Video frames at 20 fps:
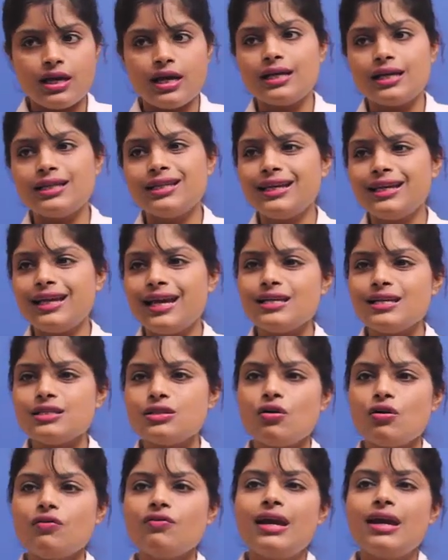In the case
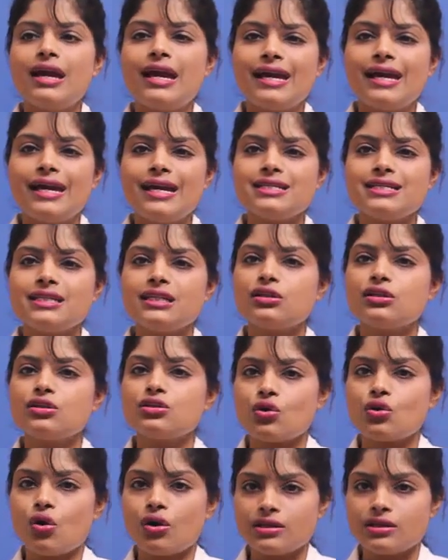of eating
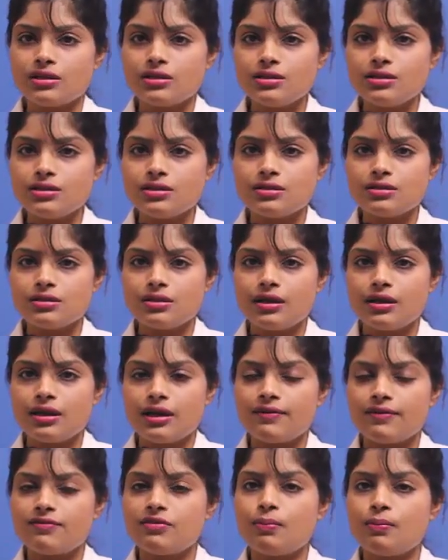disorders,
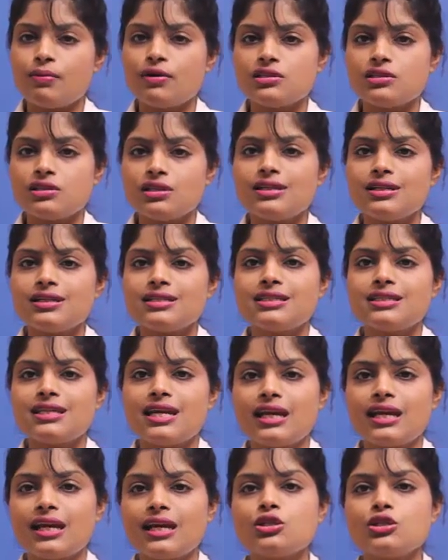if the person is
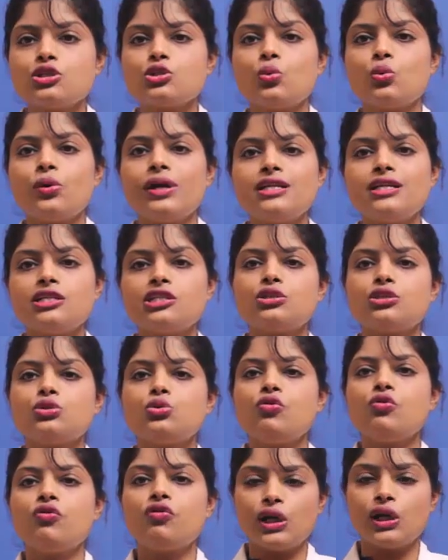taking sweets
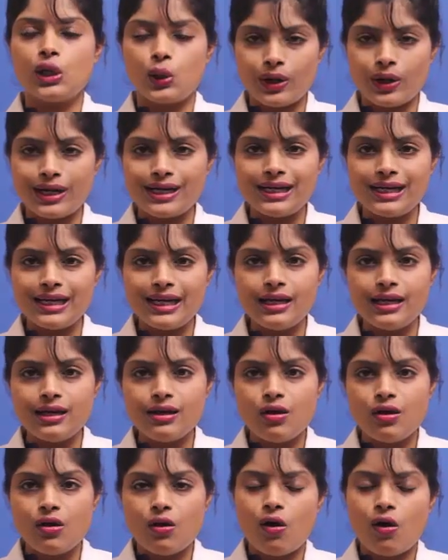too frequently
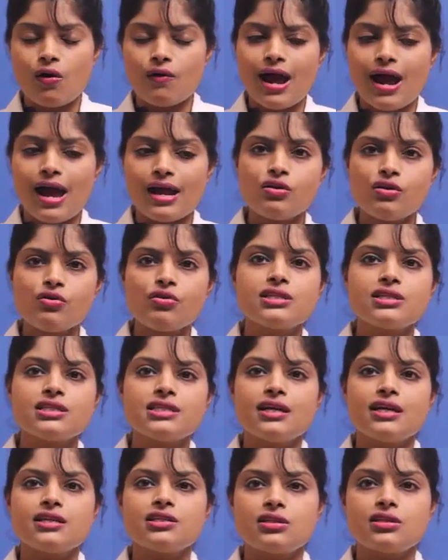or
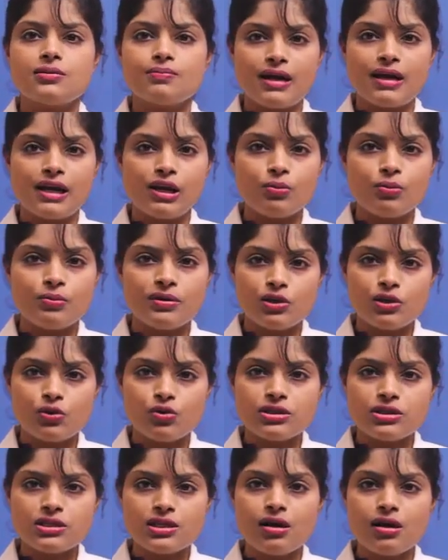anorexia
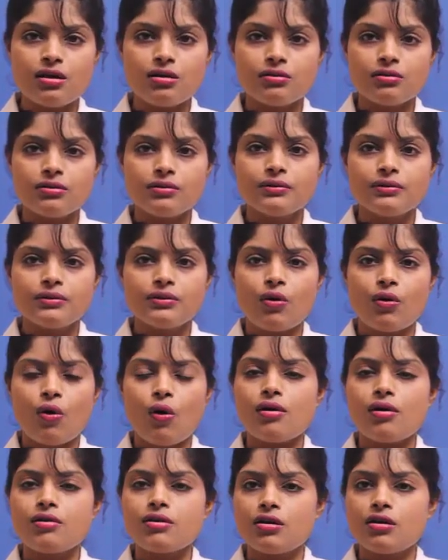voluminosa
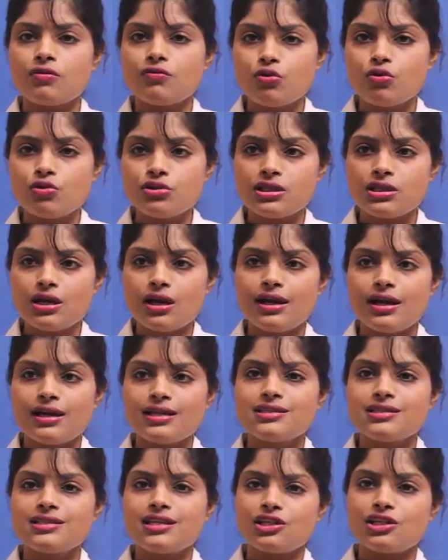or nervosa,
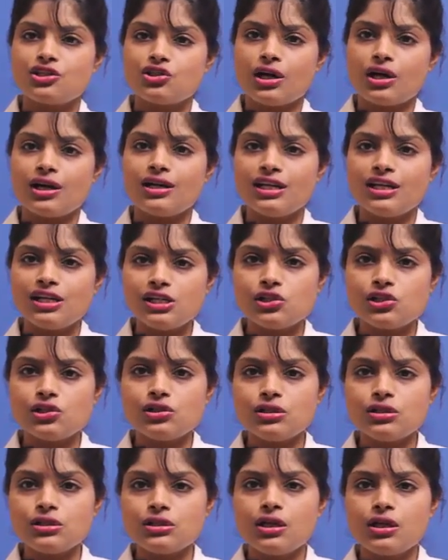in such
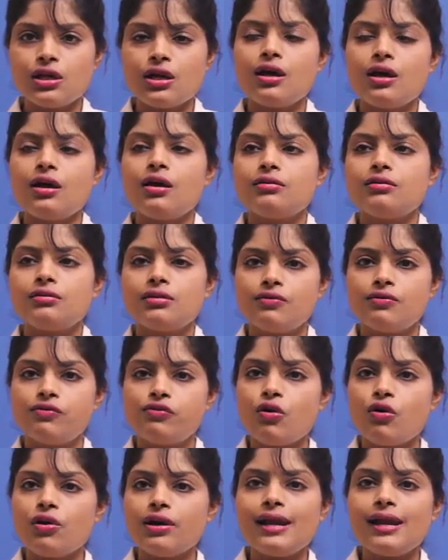conditions, the
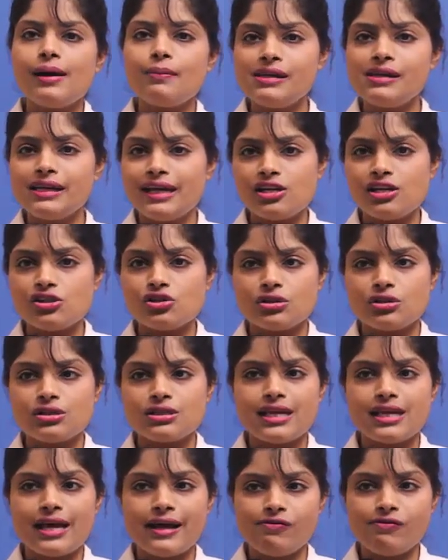fluoride application
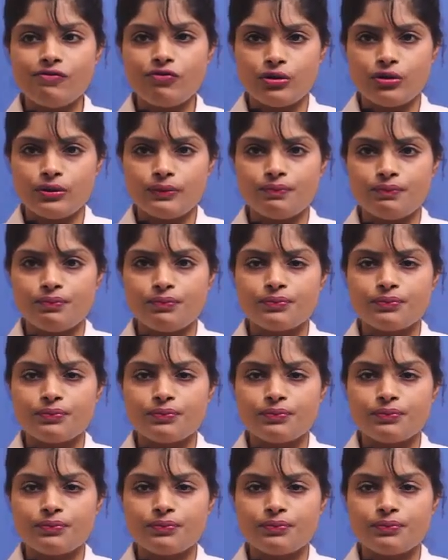is helpful.